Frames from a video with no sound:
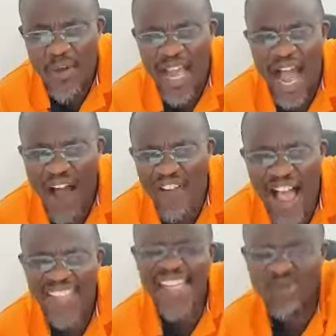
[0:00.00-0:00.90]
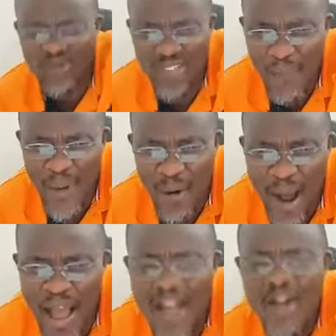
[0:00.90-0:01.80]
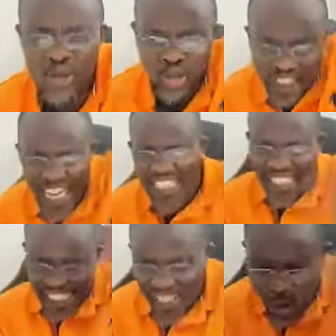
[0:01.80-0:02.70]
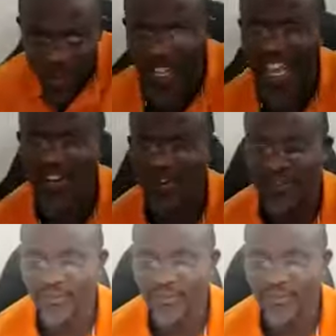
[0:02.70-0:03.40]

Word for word: can have access to that power to change things on earth.